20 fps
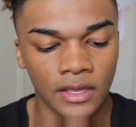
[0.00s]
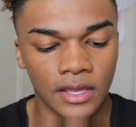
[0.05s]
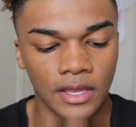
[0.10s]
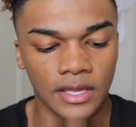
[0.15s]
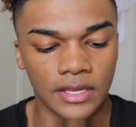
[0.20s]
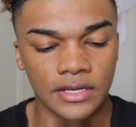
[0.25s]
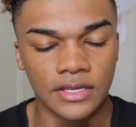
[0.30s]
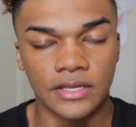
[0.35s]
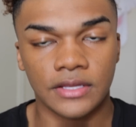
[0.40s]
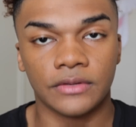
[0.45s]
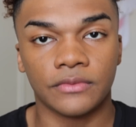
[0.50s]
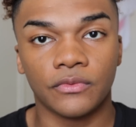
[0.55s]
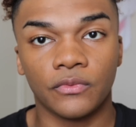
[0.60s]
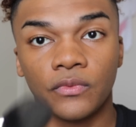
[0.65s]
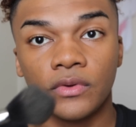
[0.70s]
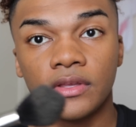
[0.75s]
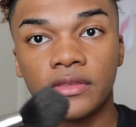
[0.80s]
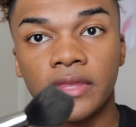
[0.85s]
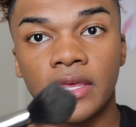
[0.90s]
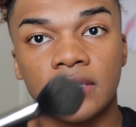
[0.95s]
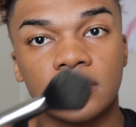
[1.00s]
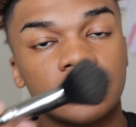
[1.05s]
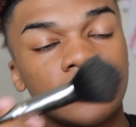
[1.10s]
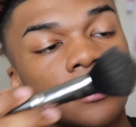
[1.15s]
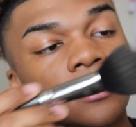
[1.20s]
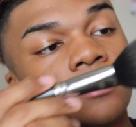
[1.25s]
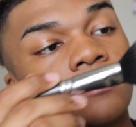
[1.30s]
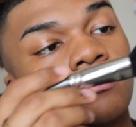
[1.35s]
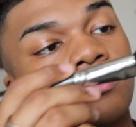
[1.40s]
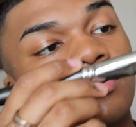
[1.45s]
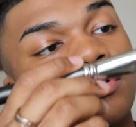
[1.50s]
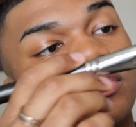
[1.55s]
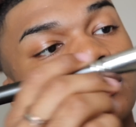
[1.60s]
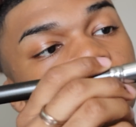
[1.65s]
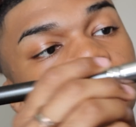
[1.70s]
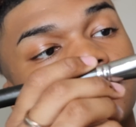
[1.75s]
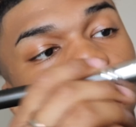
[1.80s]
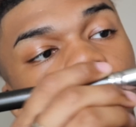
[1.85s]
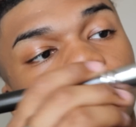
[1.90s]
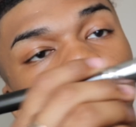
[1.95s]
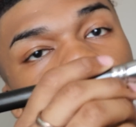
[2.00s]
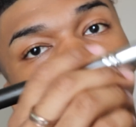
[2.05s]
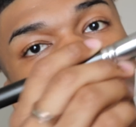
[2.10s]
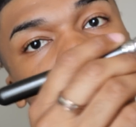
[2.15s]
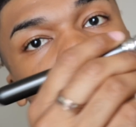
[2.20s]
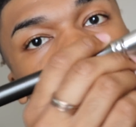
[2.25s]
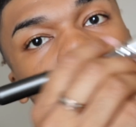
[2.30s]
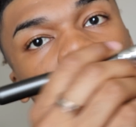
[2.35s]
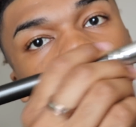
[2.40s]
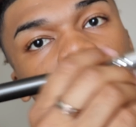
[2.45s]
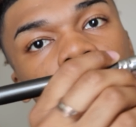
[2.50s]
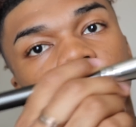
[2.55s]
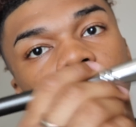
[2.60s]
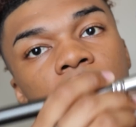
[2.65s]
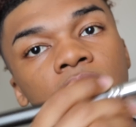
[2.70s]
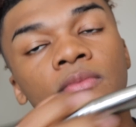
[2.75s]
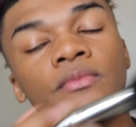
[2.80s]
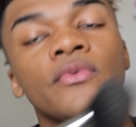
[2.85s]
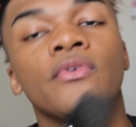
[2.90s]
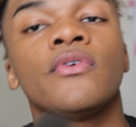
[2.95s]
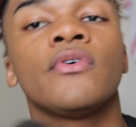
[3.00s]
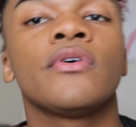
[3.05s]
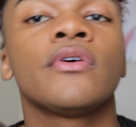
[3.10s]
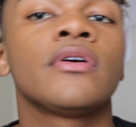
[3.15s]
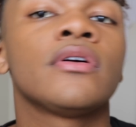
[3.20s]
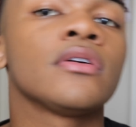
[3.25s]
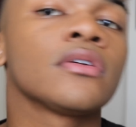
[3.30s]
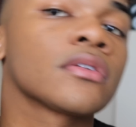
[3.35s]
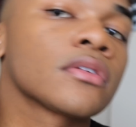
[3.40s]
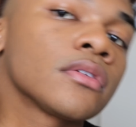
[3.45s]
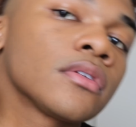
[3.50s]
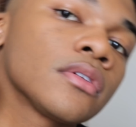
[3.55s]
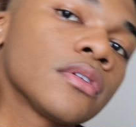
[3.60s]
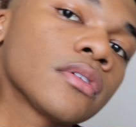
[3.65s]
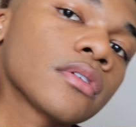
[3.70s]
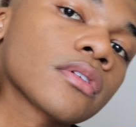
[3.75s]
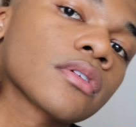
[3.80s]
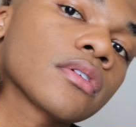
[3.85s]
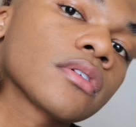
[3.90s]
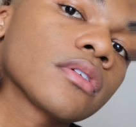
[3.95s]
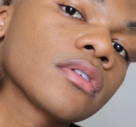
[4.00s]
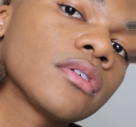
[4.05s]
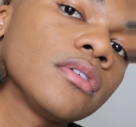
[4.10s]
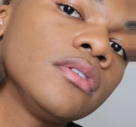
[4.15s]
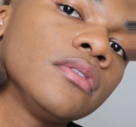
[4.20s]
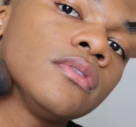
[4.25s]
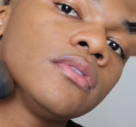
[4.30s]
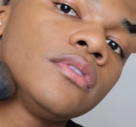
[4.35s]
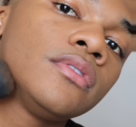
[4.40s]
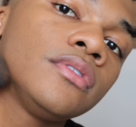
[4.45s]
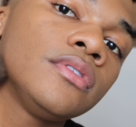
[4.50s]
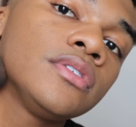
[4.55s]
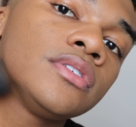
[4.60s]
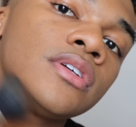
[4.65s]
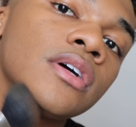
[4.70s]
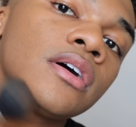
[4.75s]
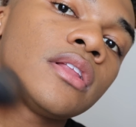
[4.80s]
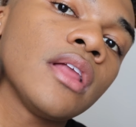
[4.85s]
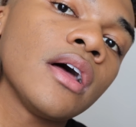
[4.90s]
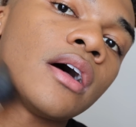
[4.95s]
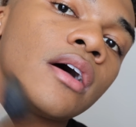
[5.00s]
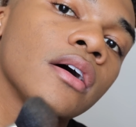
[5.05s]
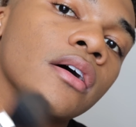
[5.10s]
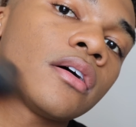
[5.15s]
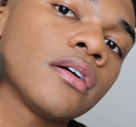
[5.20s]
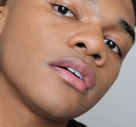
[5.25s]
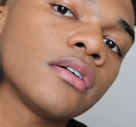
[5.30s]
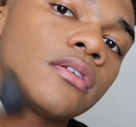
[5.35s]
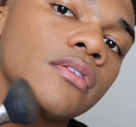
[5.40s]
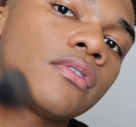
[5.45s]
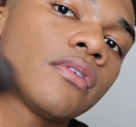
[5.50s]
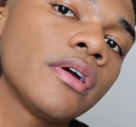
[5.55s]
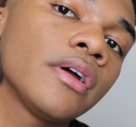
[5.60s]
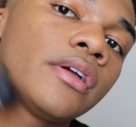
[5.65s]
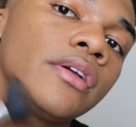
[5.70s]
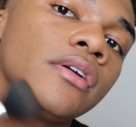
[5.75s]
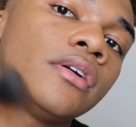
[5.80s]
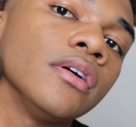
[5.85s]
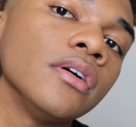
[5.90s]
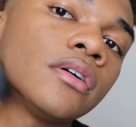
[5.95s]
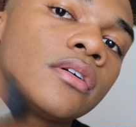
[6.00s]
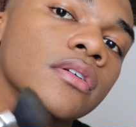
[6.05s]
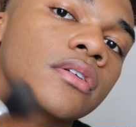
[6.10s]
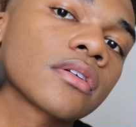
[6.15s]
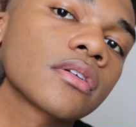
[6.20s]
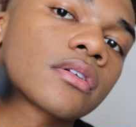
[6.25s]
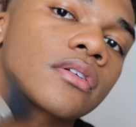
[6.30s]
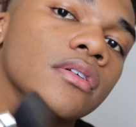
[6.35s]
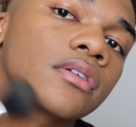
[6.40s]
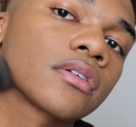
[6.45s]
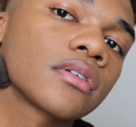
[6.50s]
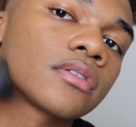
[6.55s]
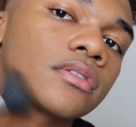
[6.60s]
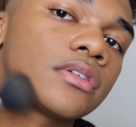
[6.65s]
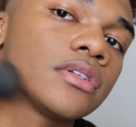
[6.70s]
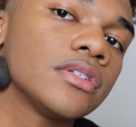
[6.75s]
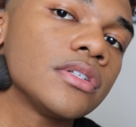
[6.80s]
And then with that same brush, I get some more, and you want to do your jawline right here to